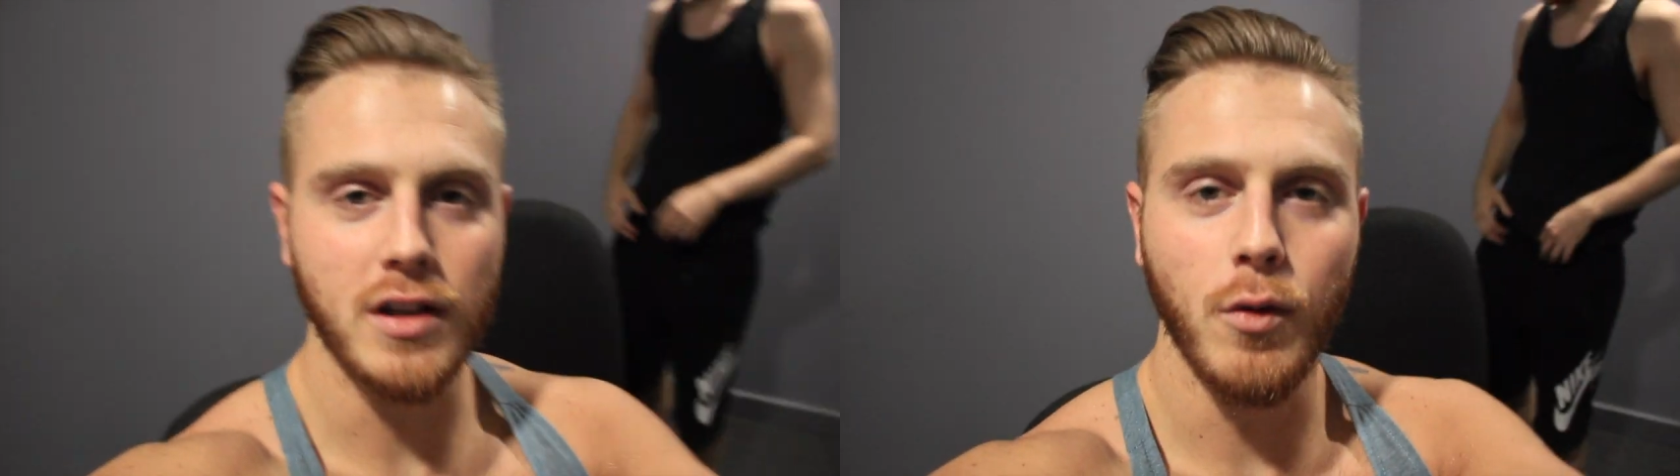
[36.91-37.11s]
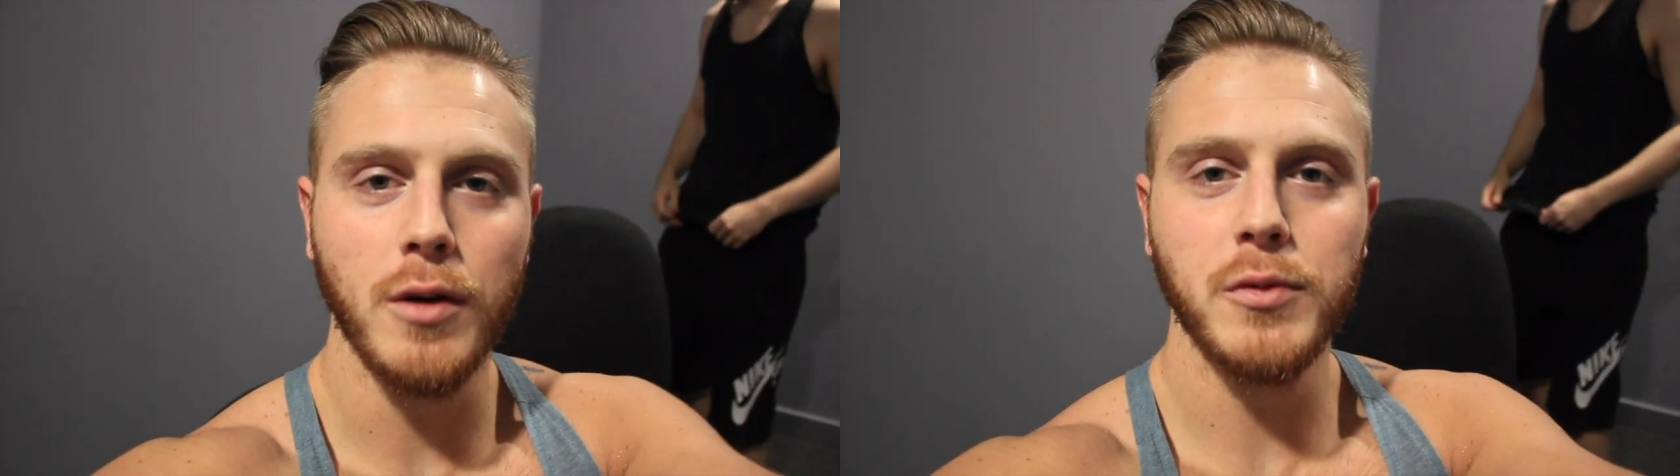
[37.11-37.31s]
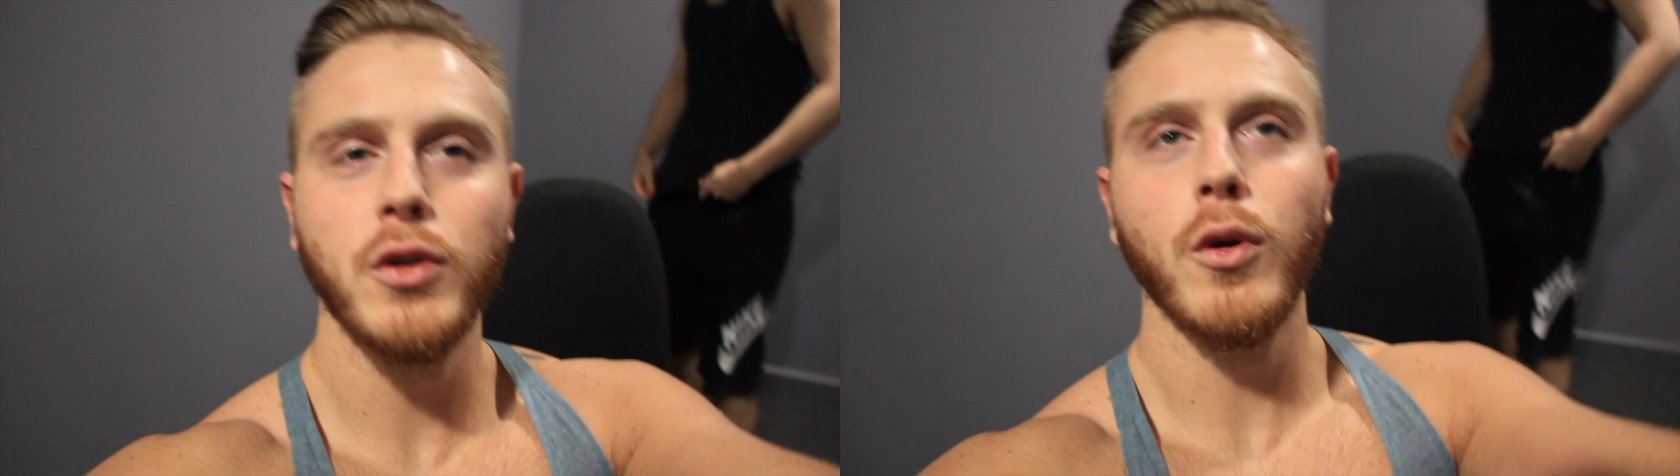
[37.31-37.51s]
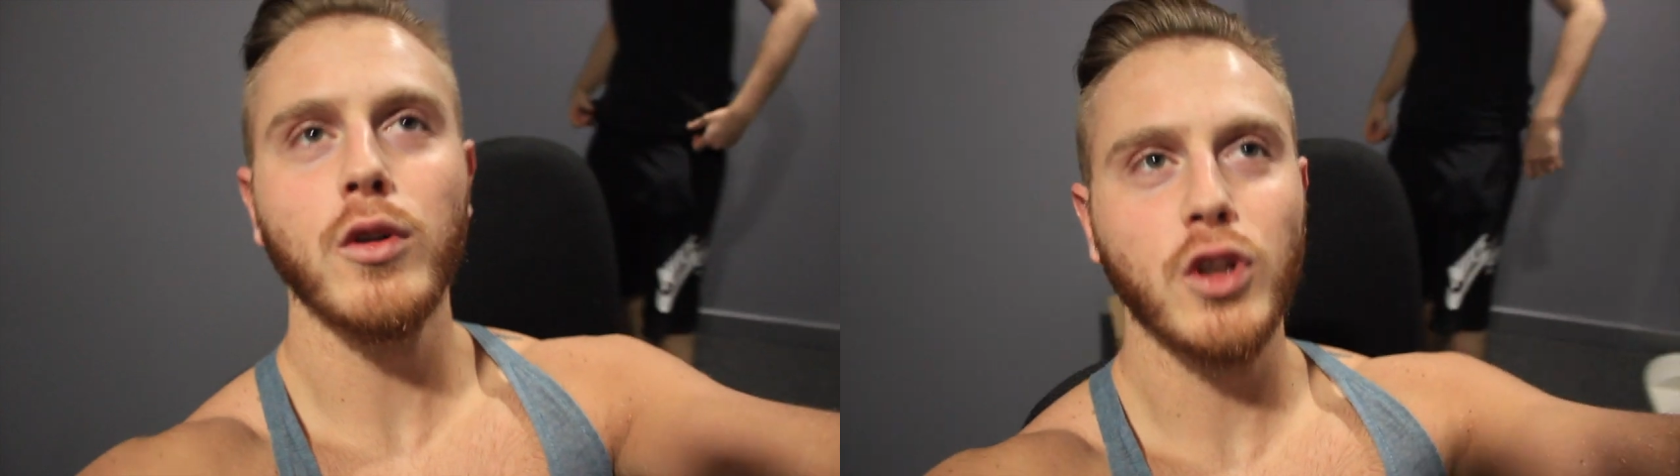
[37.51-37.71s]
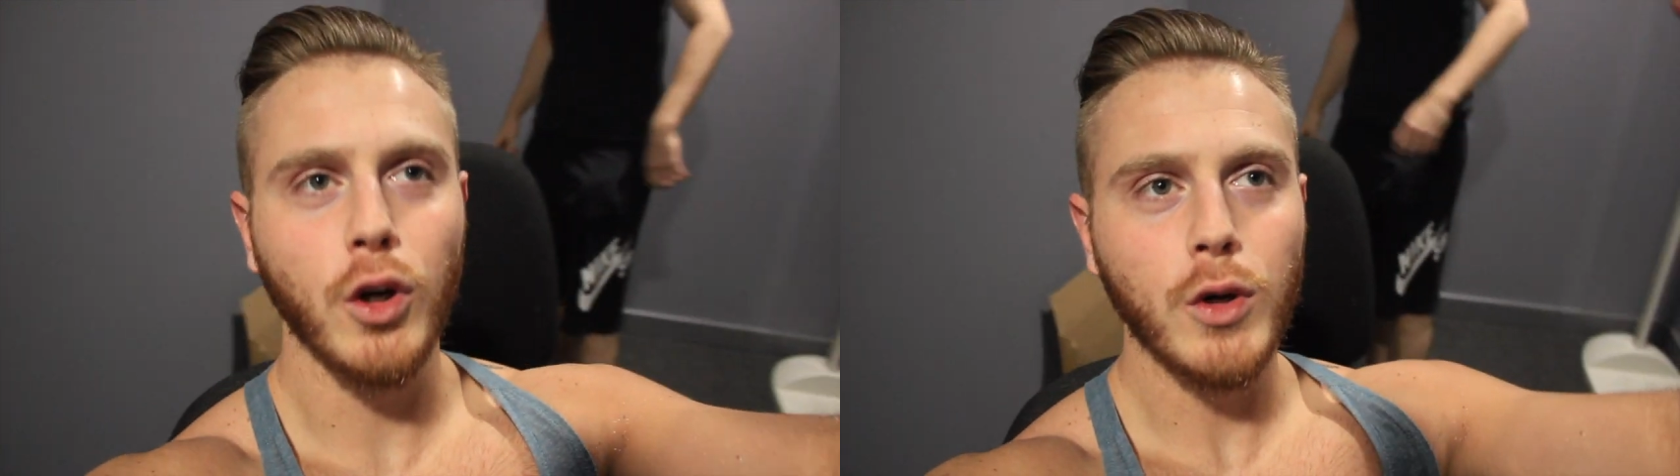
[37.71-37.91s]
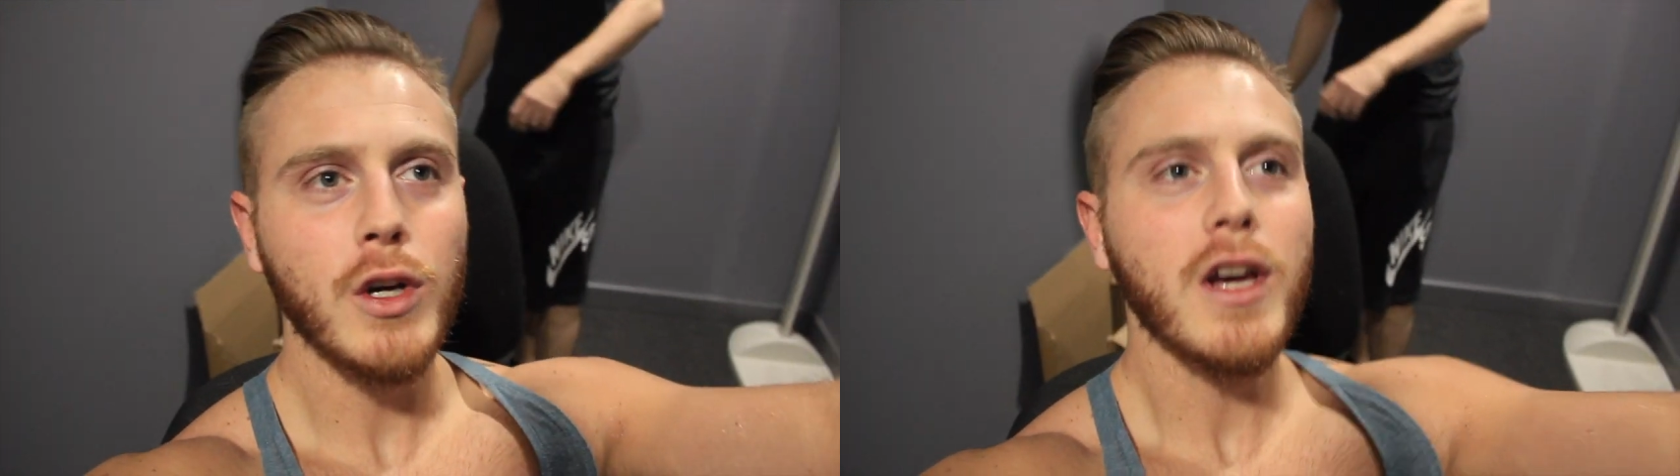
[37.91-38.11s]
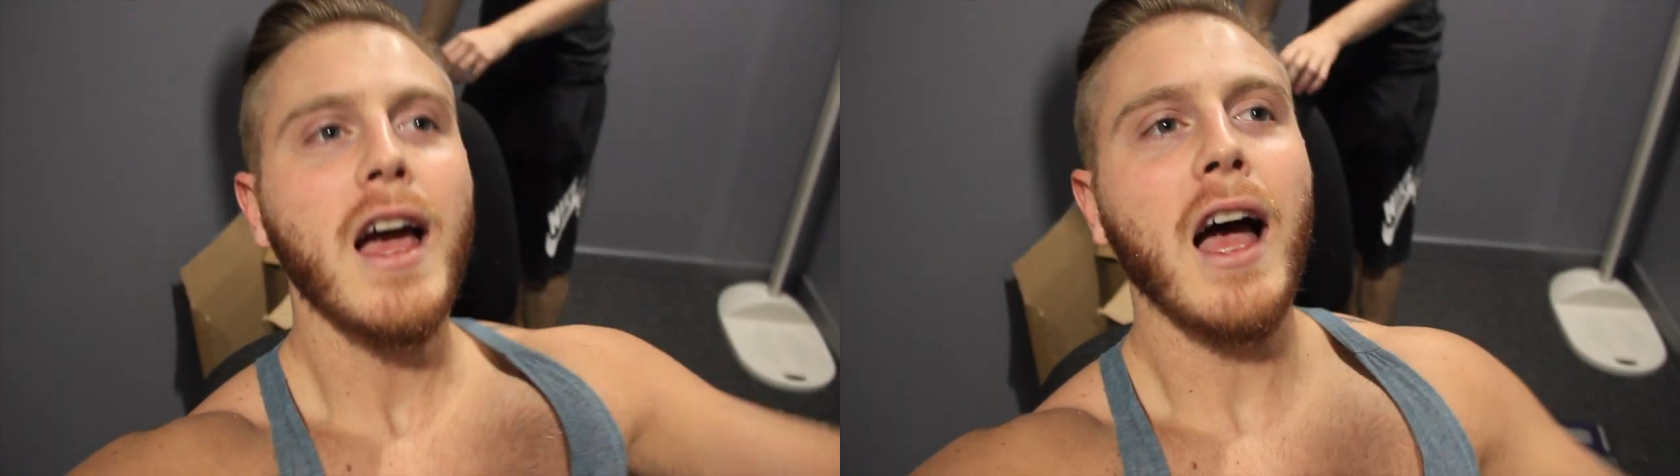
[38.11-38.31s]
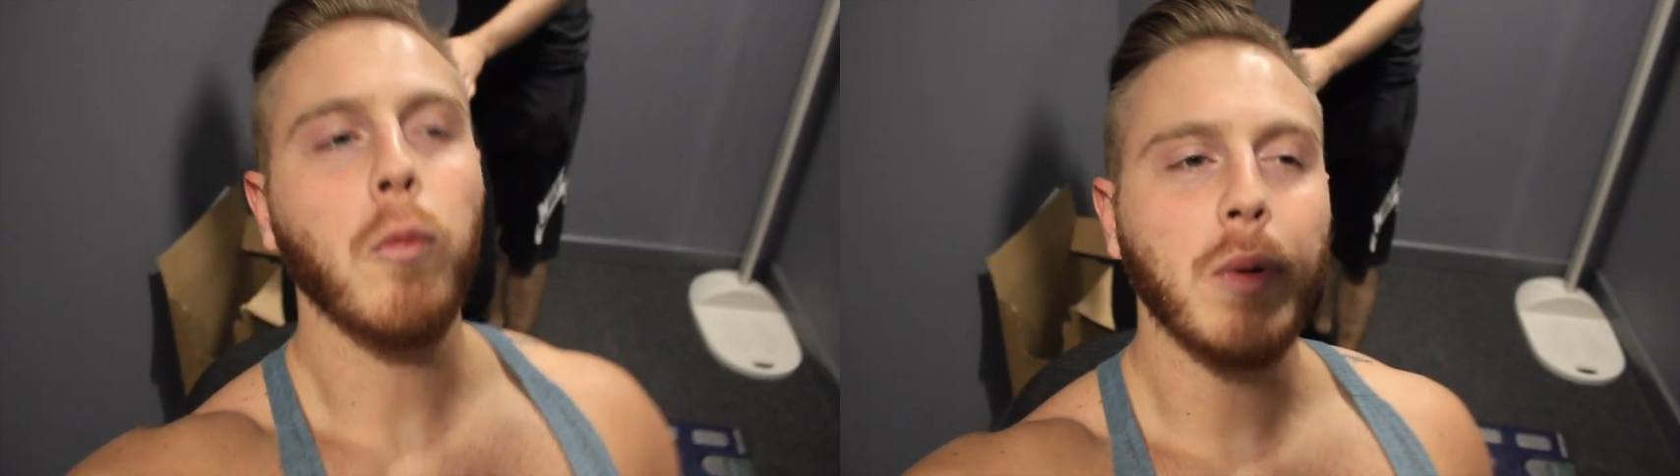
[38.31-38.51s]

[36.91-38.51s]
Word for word: I want them to also help